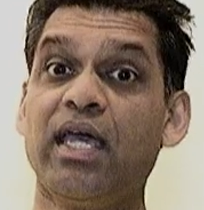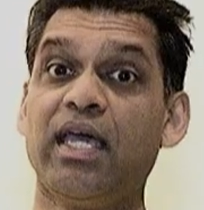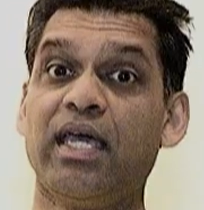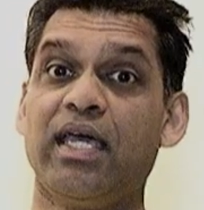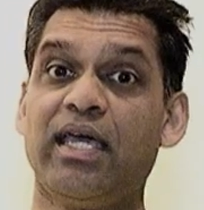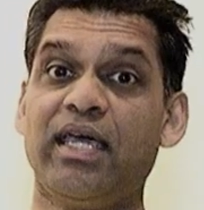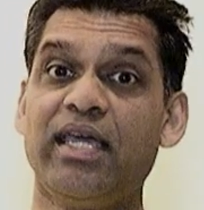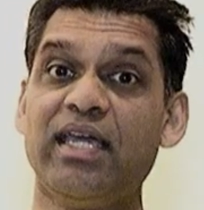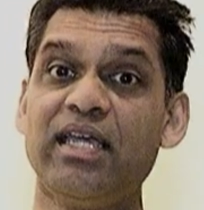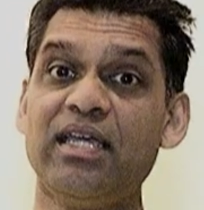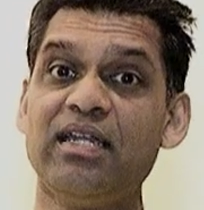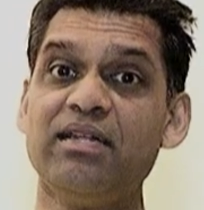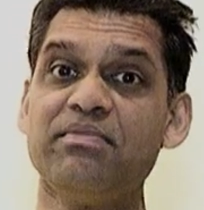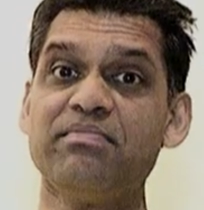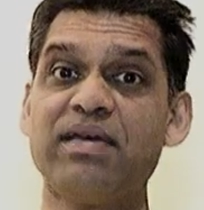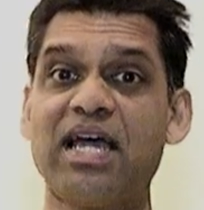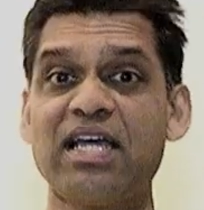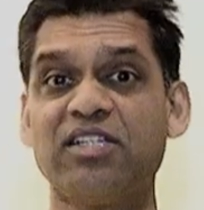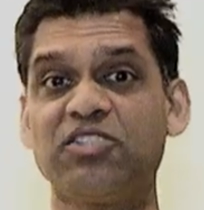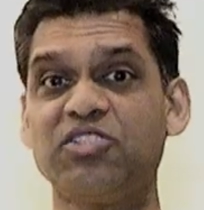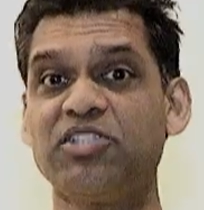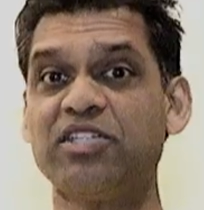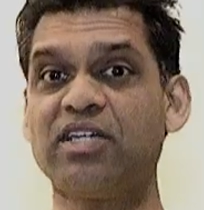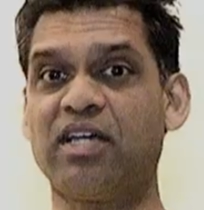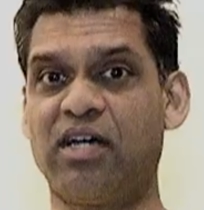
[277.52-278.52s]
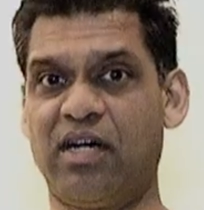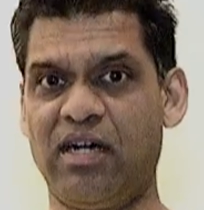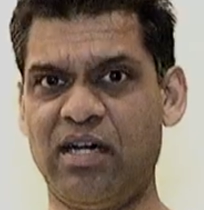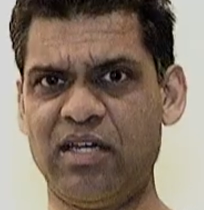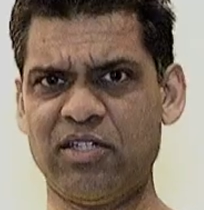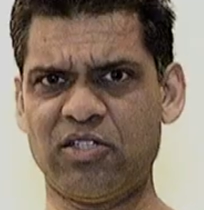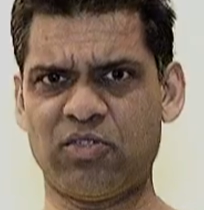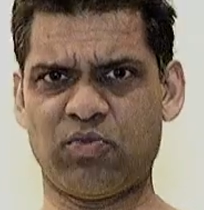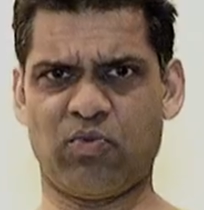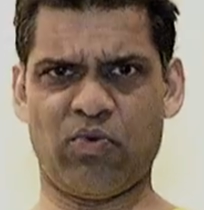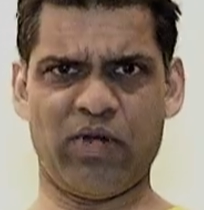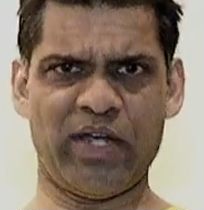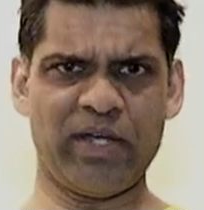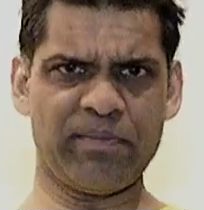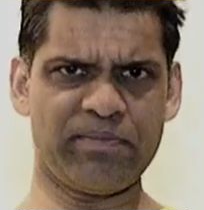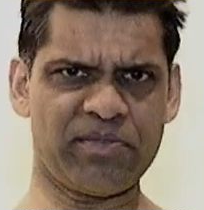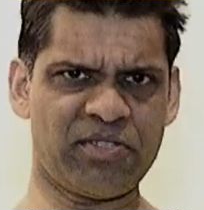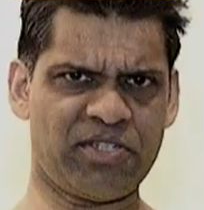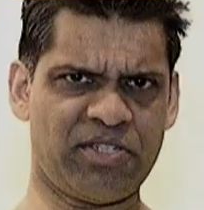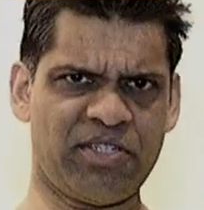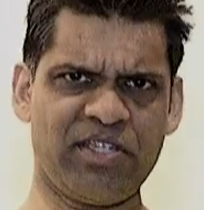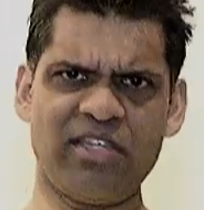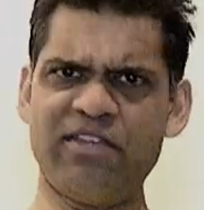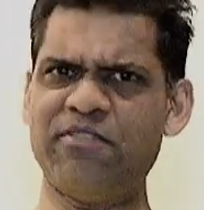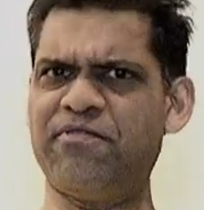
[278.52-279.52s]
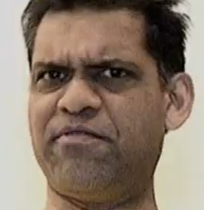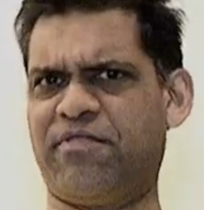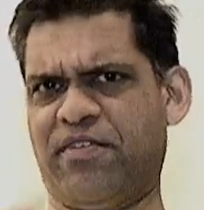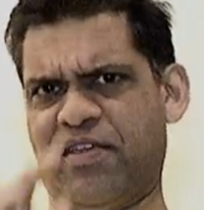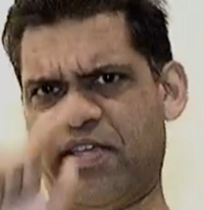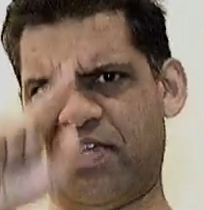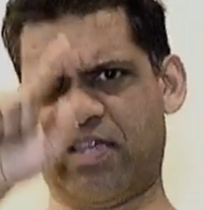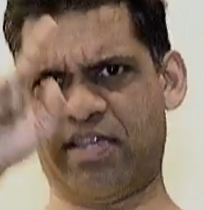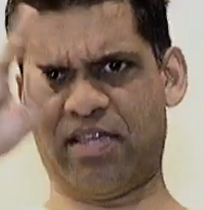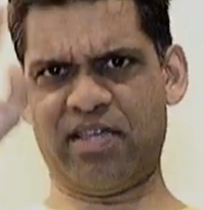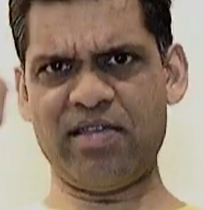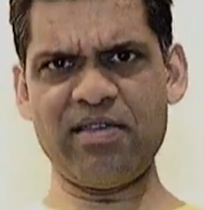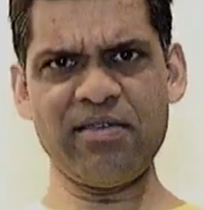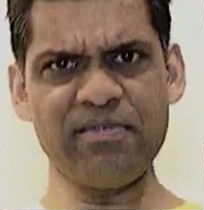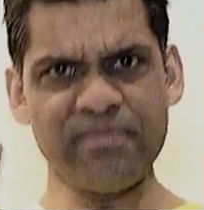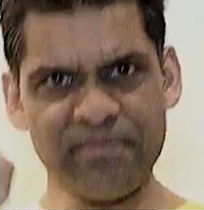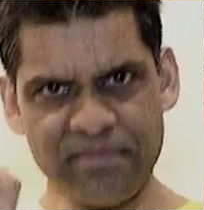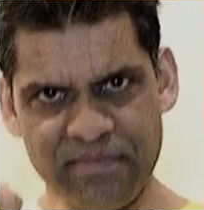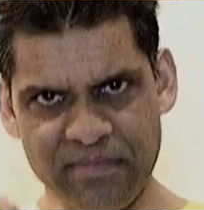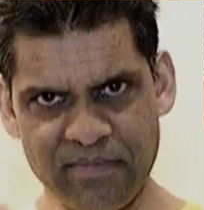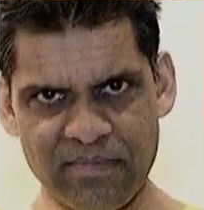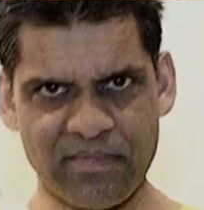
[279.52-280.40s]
Inmagicart Web TV,